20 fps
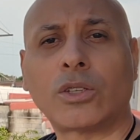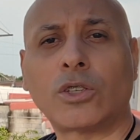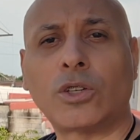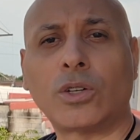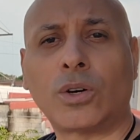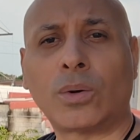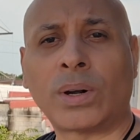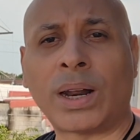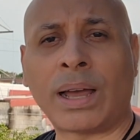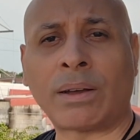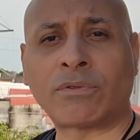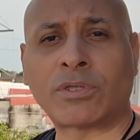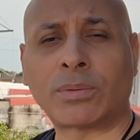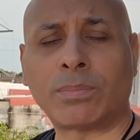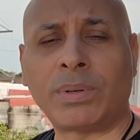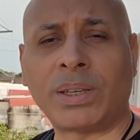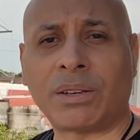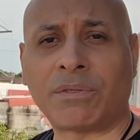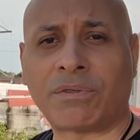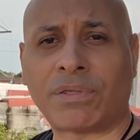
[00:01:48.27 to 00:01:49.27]
you don't have
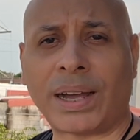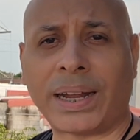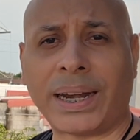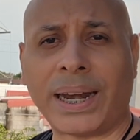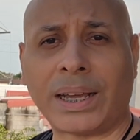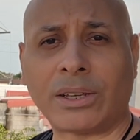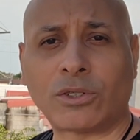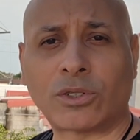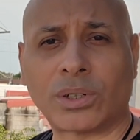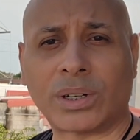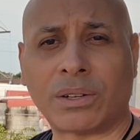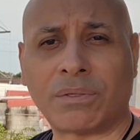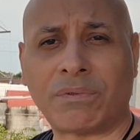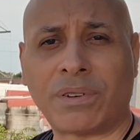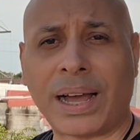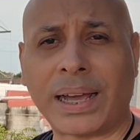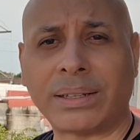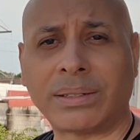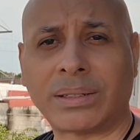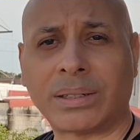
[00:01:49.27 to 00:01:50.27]
to be a financial
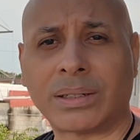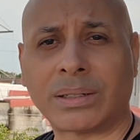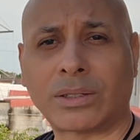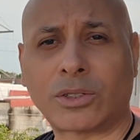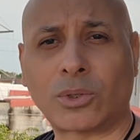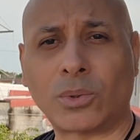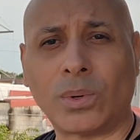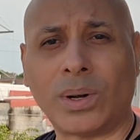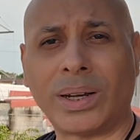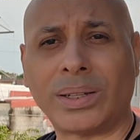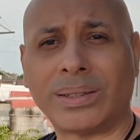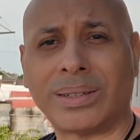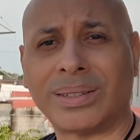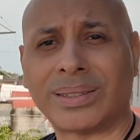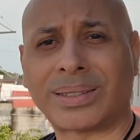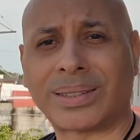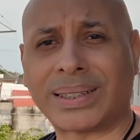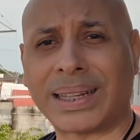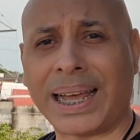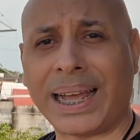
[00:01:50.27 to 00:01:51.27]
advisor to
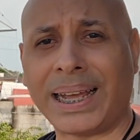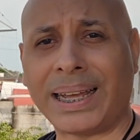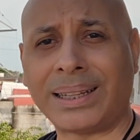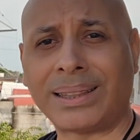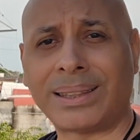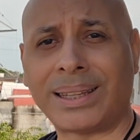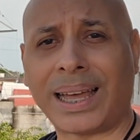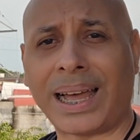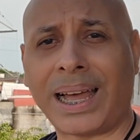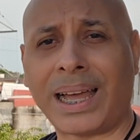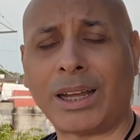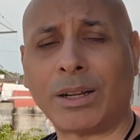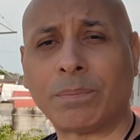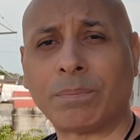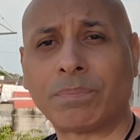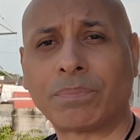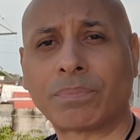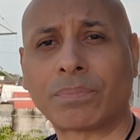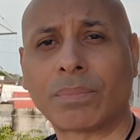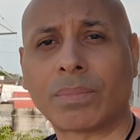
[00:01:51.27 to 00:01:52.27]
understand
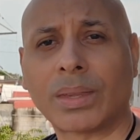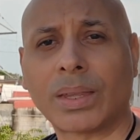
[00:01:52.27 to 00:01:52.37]
that